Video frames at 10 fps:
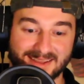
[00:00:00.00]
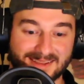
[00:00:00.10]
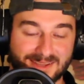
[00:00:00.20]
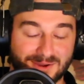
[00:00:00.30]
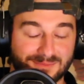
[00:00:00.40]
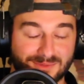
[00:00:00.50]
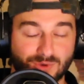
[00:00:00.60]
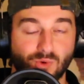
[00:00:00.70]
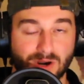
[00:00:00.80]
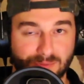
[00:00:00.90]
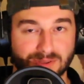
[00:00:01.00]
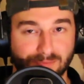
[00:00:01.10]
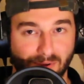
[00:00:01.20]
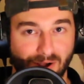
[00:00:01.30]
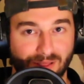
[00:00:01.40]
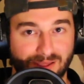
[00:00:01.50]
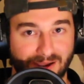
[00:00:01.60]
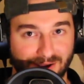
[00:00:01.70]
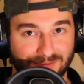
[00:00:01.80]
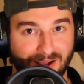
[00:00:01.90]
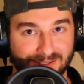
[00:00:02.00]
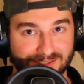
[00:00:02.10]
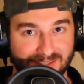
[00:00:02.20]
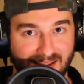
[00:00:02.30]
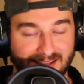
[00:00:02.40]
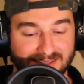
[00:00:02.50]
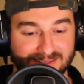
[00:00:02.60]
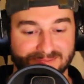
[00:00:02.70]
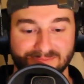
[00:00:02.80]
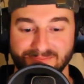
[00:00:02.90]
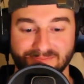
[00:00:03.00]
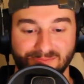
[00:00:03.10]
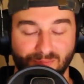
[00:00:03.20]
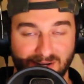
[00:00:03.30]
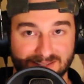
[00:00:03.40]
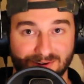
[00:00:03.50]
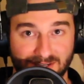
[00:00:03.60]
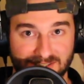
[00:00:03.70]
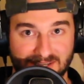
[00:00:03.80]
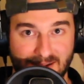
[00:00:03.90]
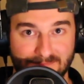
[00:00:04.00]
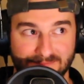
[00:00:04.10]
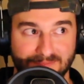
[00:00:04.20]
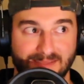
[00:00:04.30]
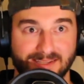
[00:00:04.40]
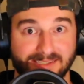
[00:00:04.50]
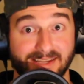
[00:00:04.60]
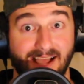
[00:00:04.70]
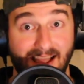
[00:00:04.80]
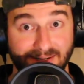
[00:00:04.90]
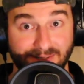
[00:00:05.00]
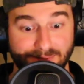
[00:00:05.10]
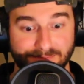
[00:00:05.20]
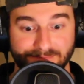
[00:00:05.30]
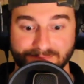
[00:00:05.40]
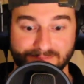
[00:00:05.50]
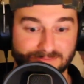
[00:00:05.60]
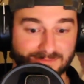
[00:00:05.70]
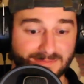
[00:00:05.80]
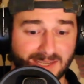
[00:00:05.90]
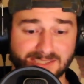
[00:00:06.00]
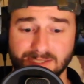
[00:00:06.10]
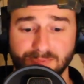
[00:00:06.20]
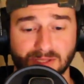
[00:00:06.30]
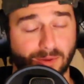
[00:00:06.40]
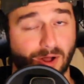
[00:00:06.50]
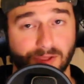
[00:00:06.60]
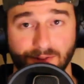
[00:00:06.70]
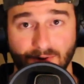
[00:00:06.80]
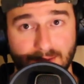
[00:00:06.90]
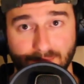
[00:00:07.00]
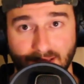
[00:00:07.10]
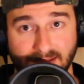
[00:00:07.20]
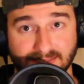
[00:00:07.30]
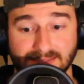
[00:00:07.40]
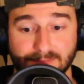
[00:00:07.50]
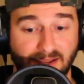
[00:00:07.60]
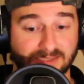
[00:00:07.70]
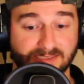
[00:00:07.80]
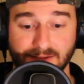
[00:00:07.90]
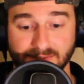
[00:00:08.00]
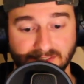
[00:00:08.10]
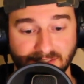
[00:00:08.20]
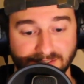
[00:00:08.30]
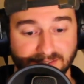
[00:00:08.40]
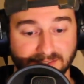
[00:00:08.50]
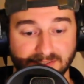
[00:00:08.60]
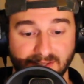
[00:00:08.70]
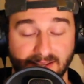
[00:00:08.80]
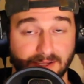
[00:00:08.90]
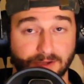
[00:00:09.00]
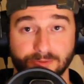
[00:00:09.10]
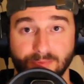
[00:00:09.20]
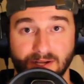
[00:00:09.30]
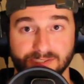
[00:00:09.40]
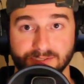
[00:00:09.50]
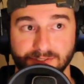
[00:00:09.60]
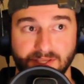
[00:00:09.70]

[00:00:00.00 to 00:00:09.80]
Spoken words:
You know, you want to put the ball in Aaron Rodgers' hands when it's crunch time. At least I do. He's going to put the ball in the right place, make sound decisions under pressure. You